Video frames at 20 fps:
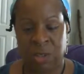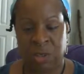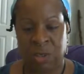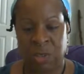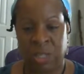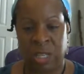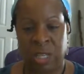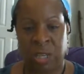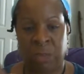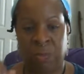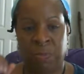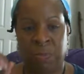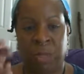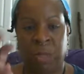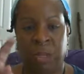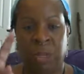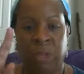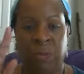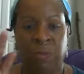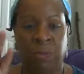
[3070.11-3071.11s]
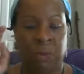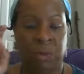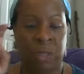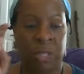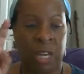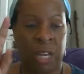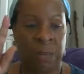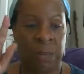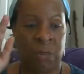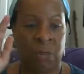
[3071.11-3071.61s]
you see a beautiful
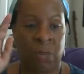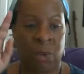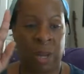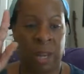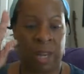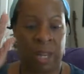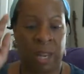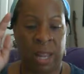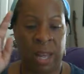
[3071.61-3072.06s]
diamond white